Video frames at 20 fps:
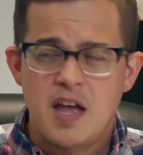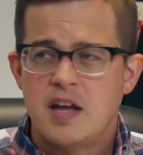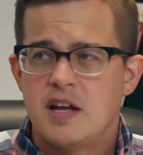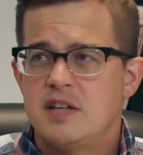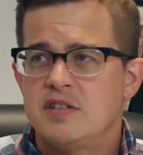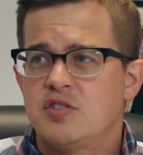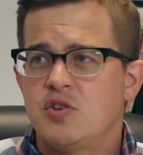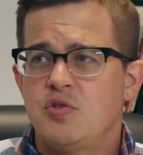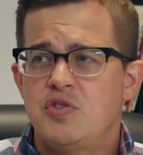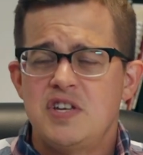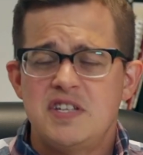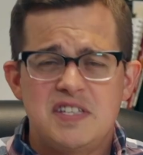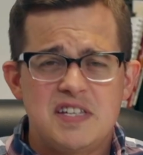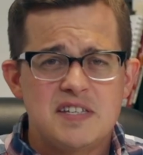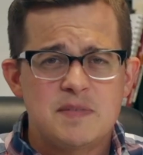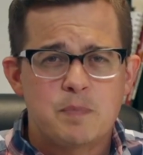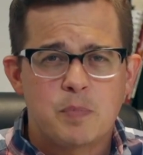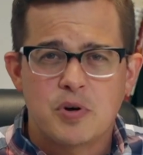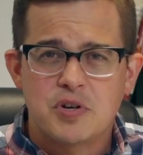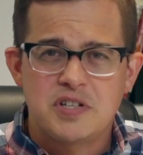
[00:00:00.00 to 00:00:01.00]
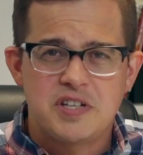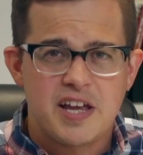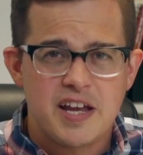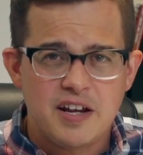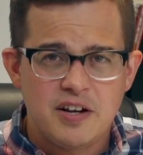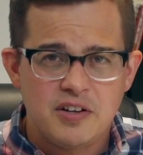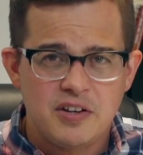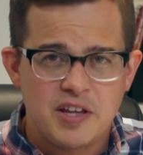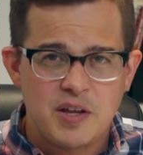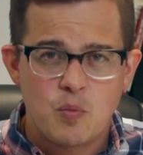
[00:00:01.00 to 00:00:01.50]
And so this is
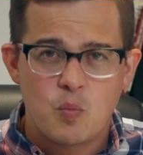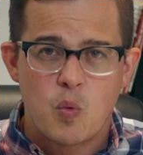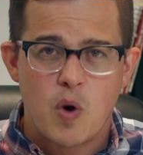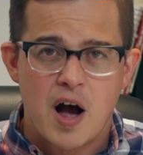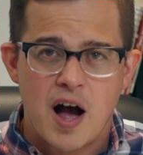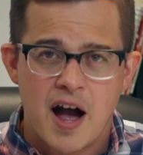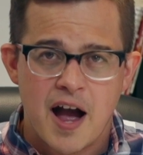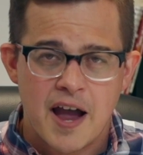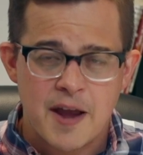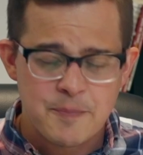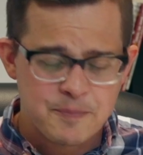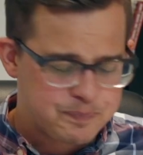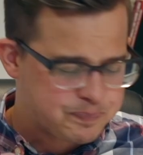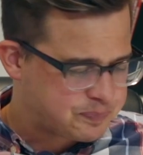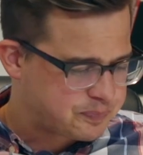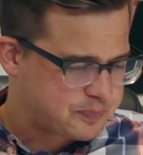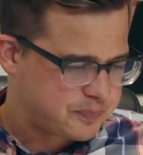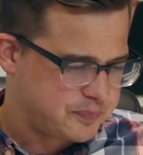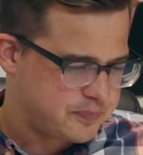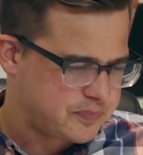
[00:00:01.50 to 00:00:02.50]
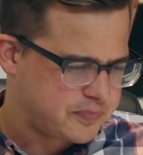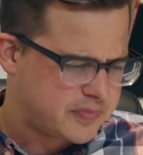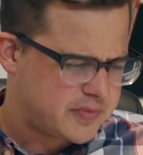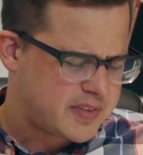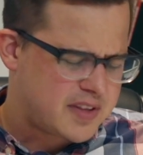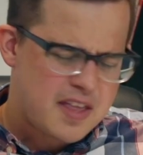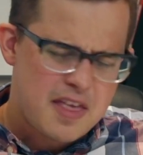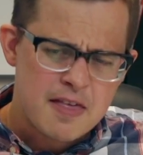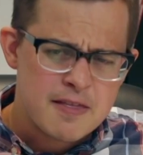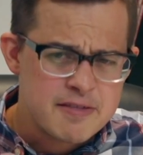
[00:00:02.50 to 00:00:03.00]
particularly why
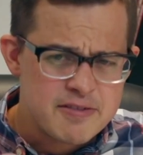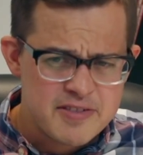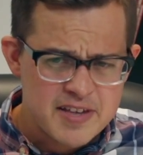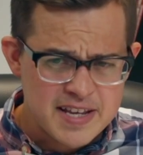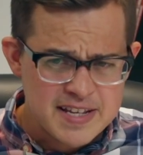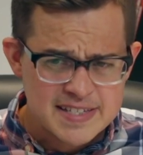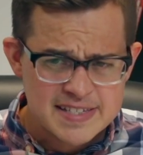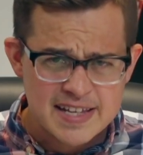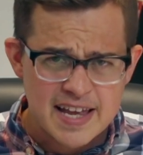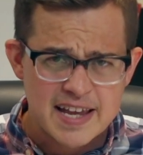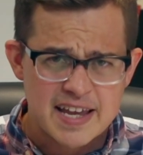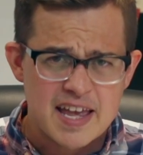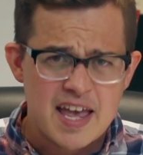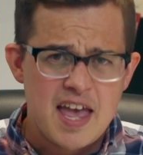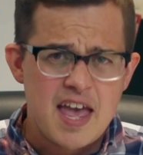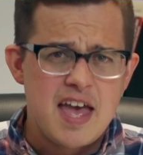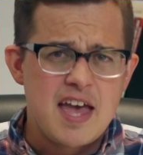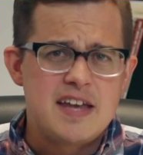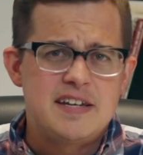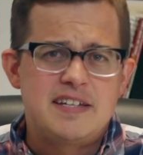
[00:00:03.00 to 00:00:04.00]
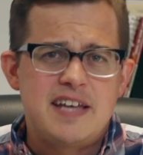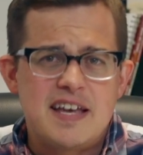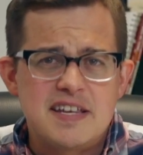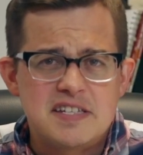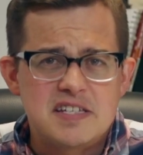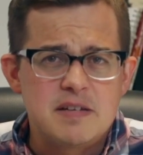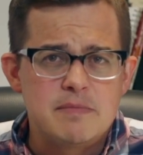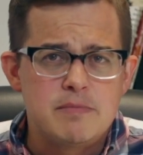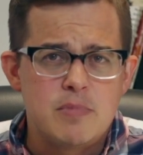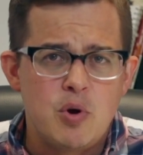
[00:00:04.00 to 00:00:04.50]
things like
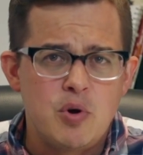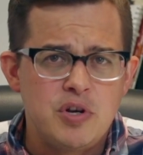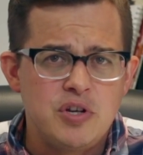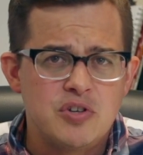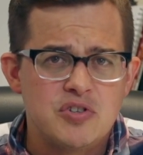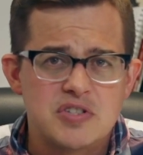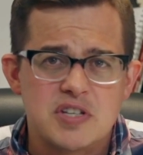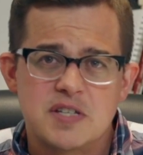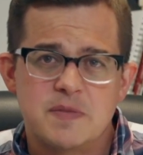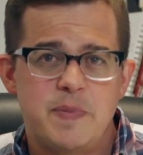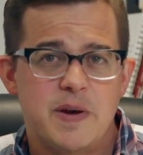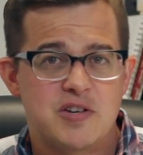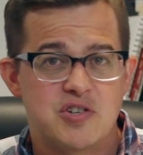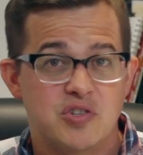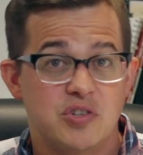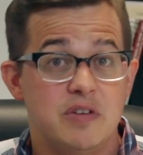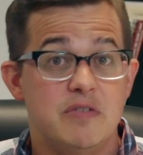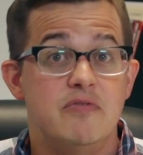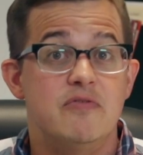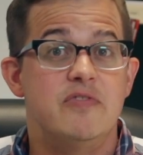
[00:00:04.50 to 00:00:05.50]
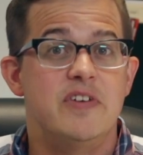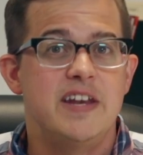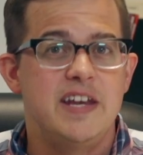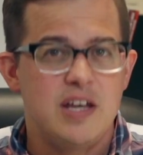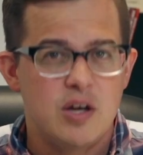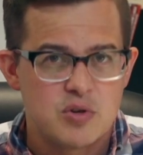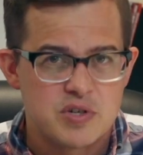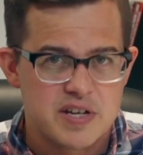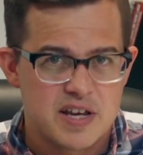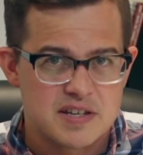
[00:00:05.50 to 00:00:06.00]
testimonials, especially
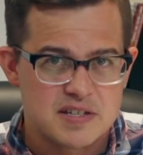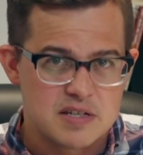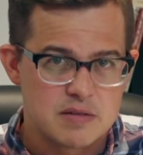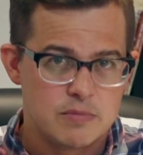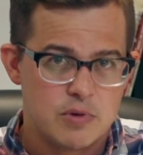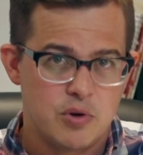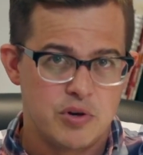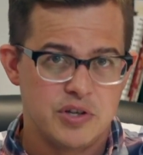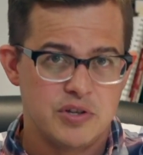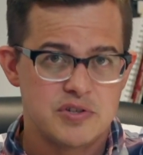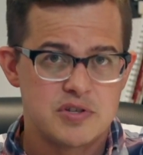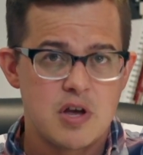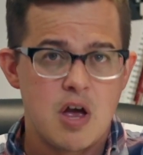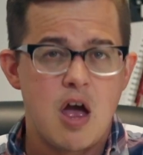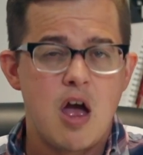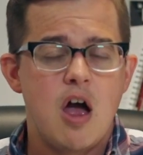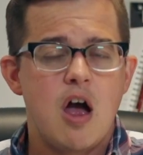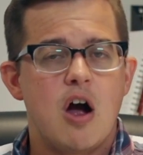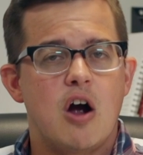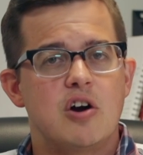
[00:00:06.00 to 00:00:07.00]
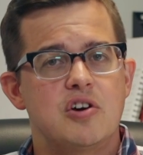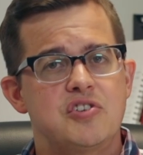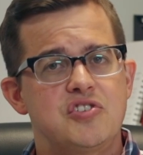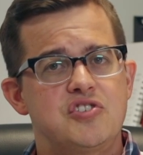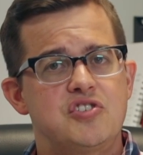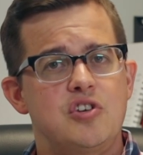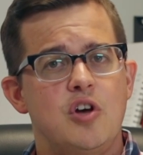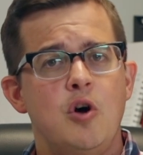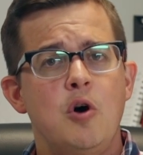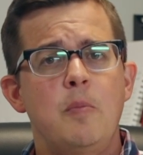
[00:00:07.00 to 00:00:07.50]
video testimonials, are
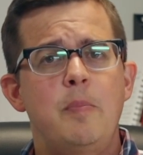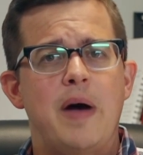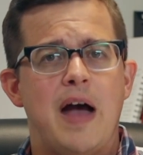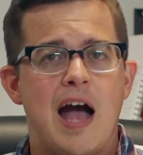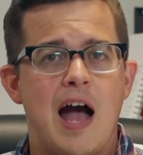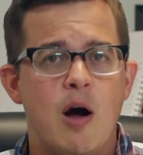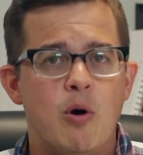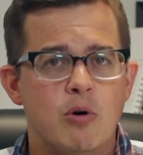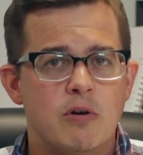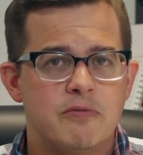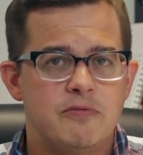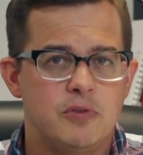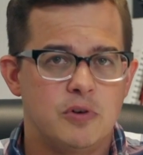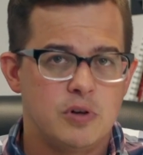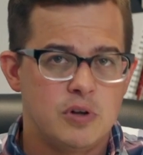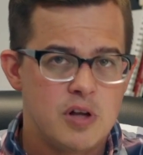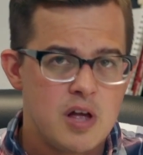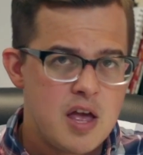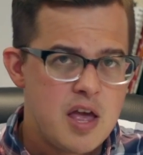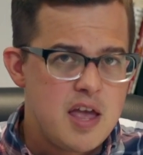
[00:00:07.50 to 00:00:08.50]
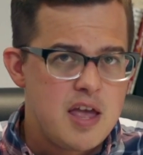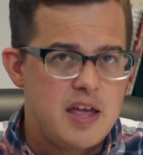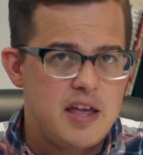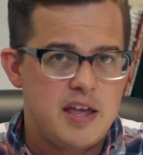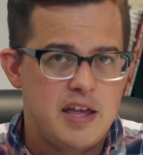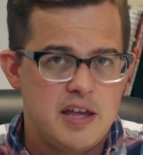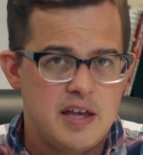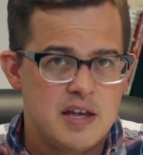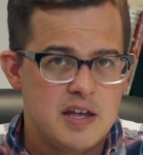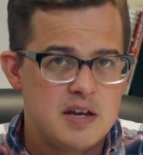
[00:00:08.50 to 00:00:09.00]
so powerful
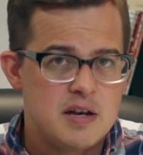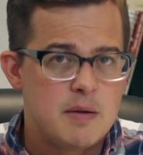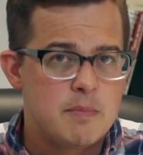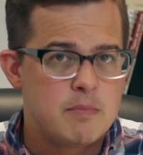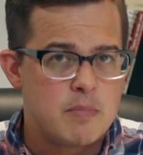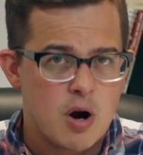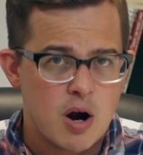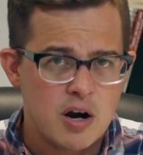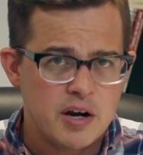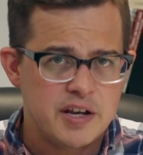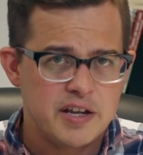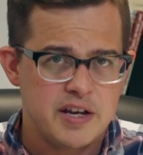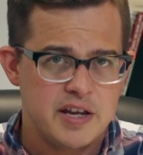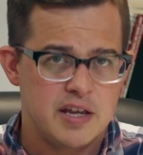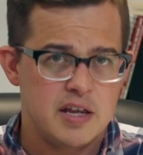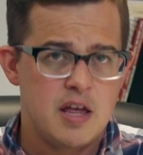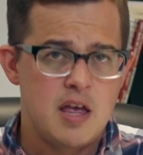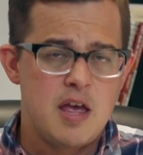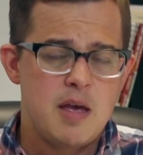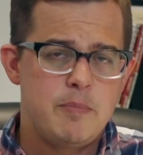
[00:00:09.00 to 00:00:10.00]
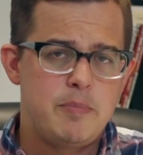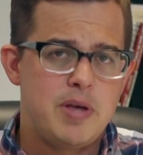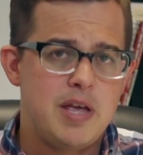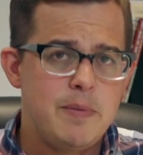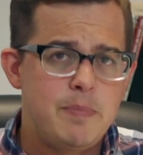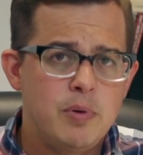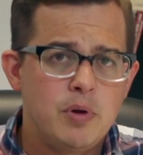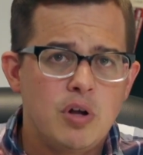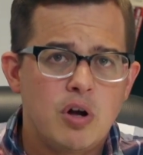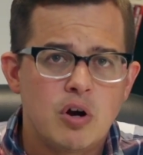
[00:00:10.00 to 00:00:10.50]
in marketing.
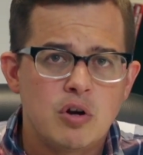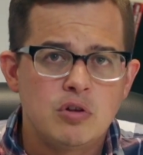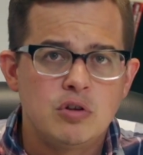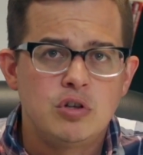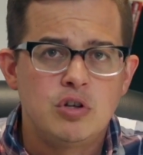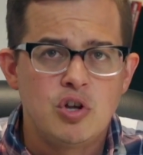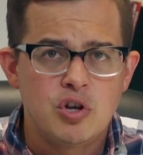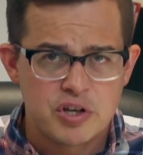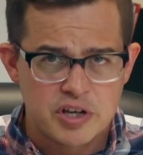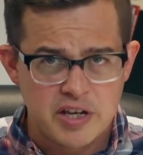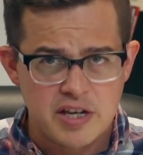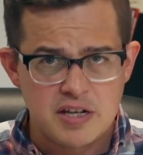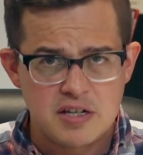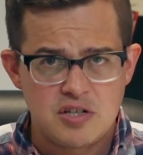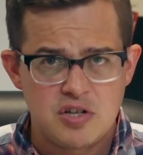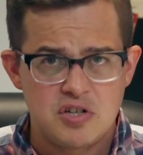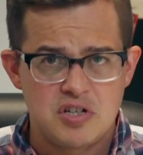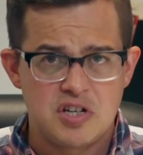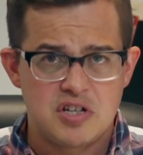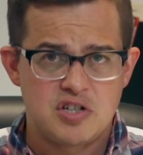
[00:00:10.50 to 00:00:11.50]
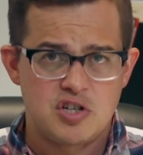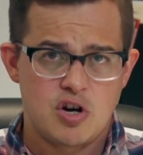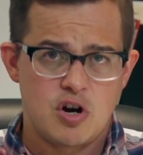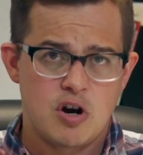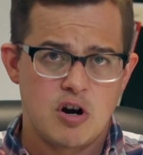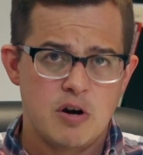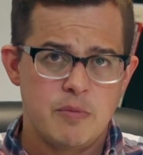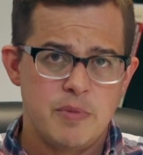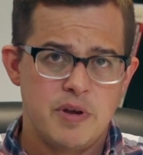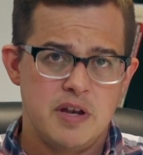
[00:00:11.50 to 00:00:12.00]
People are looking to
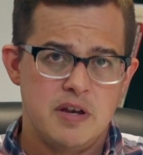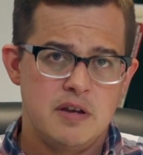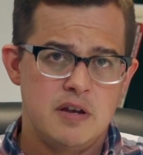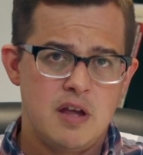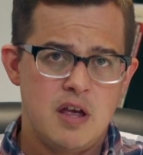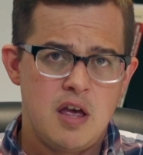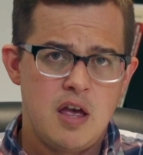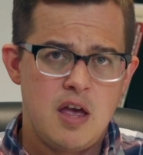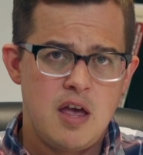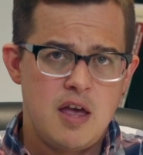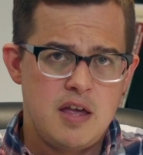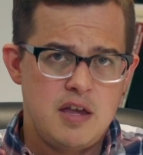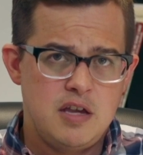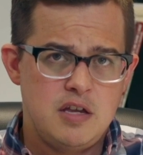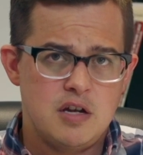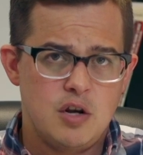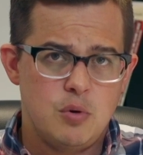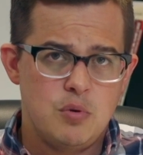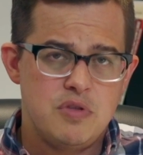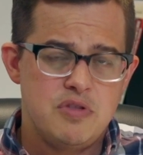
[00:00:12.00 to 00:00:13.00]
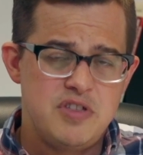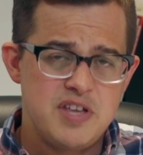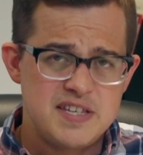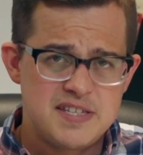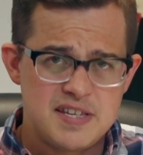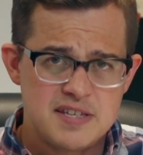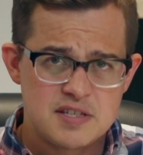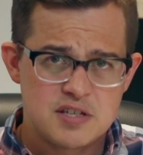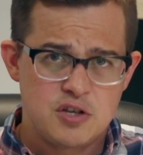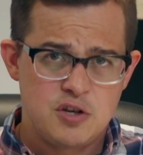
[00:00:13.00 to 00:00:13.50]
determine,
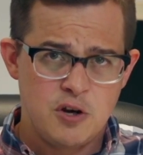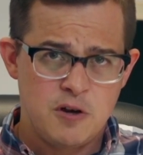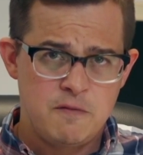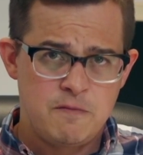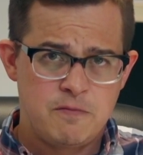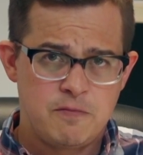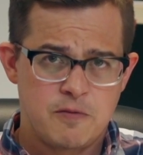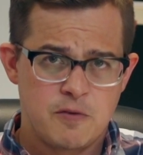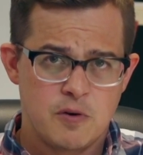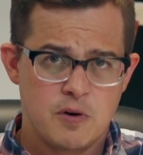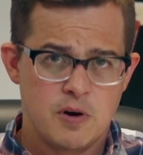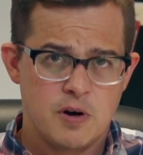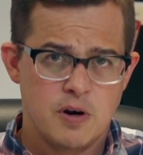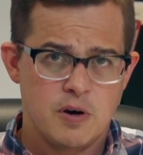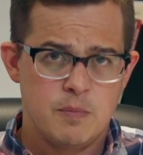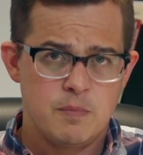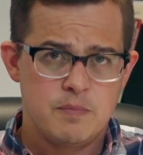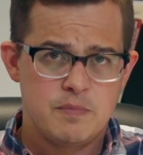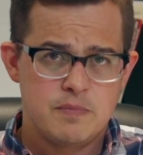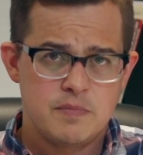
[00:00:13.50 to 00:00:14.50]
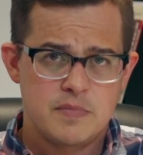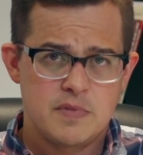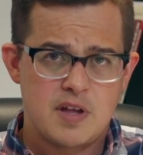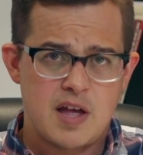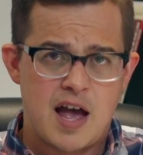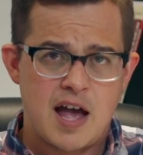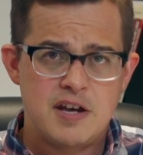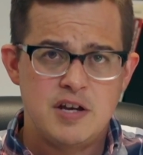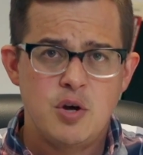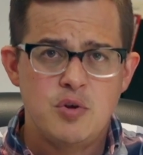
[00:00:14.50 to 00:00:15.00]
this is good
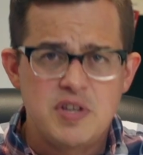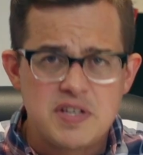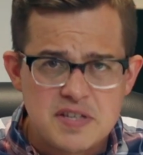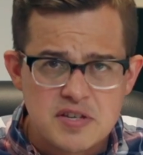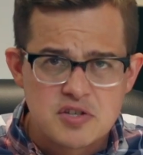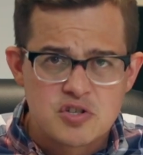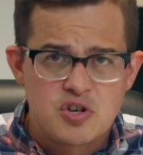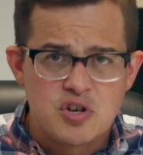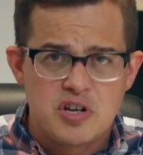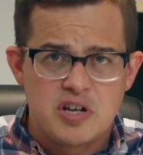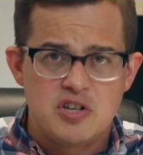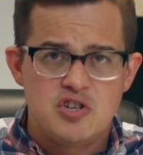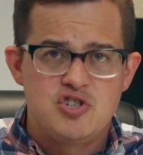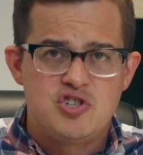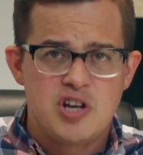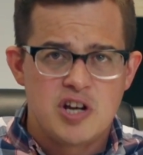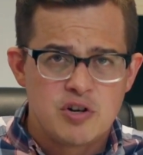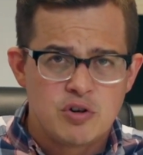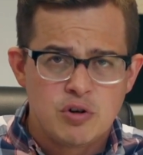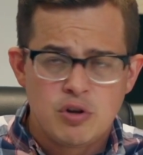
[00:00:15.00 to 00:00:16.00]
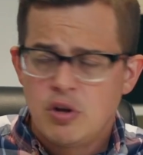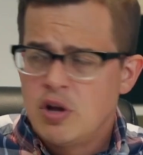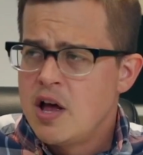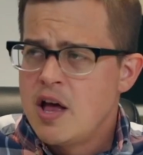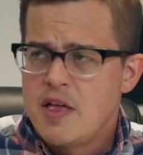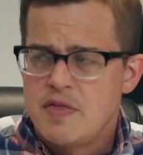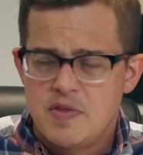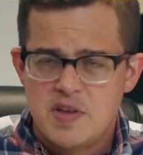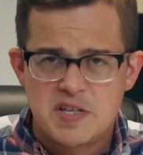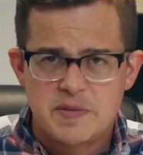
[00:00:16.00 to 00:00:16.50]
I know this is good in general,
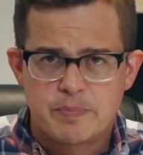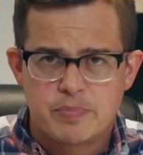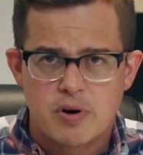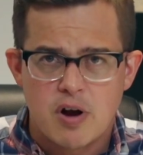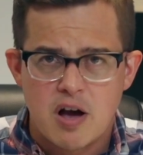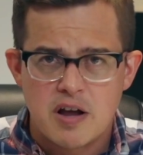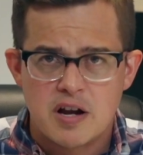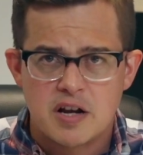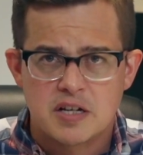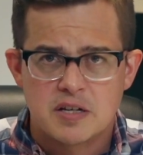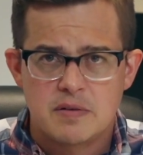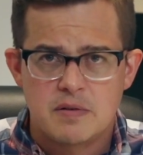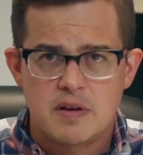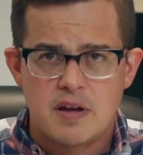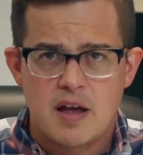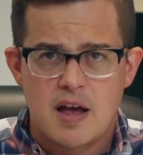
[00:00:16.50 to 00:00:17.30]
this product,